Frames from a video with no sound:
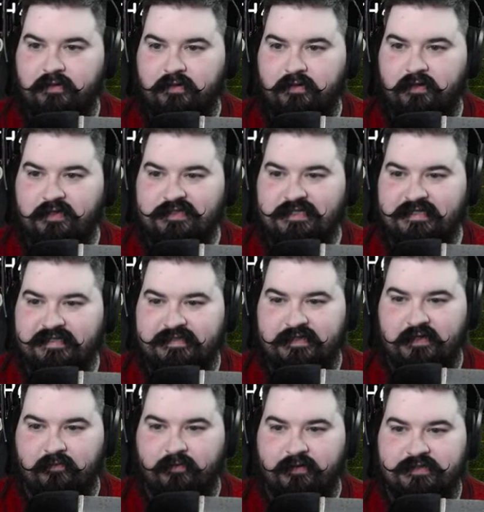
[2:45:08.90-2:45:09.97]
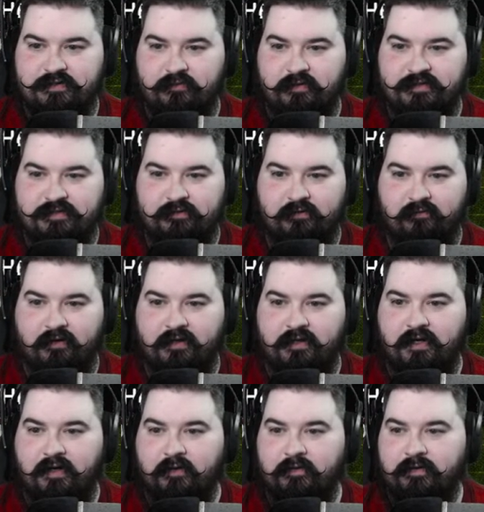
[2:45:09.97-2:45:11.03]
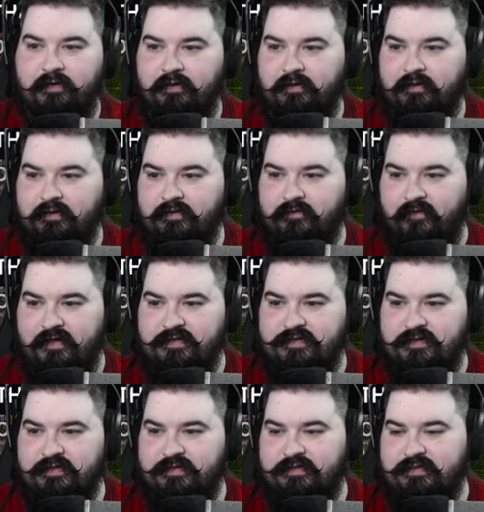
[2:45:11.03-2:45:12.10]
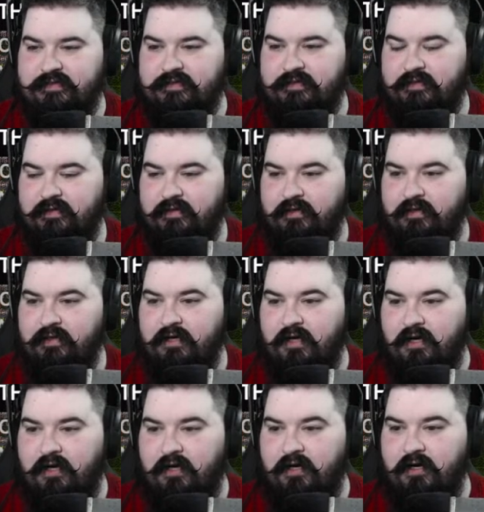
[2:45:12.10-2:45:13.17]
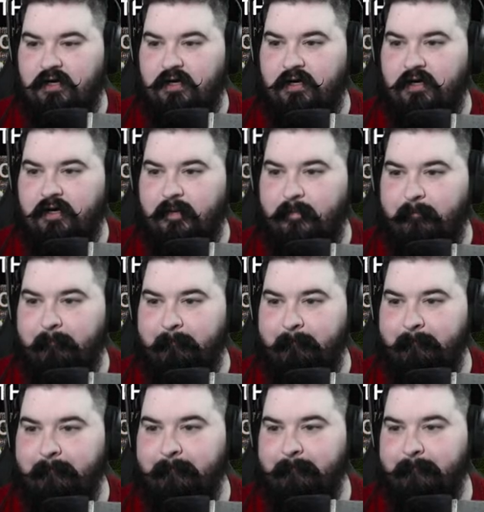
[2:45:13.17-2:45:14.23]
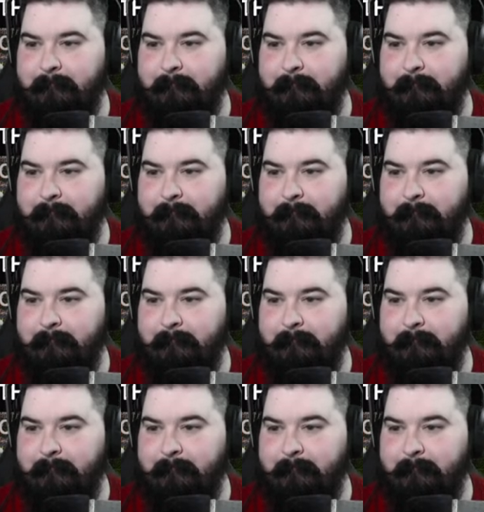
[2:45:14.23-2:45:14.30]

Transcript: You guys can see it, but it's on my screen right now. Vengeance. Um,